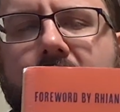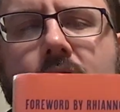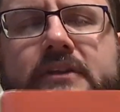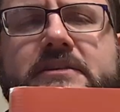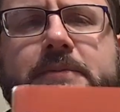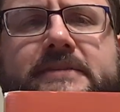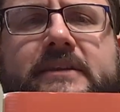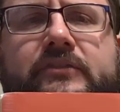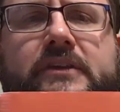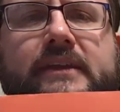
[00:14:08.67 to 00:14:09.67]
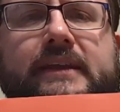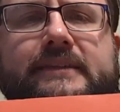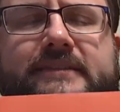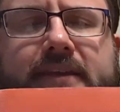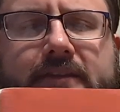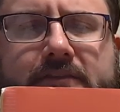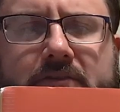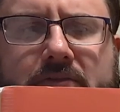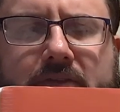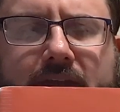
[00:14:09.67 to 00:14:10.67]
which specifically gets
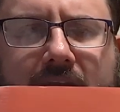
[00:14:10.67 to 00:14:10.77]
into the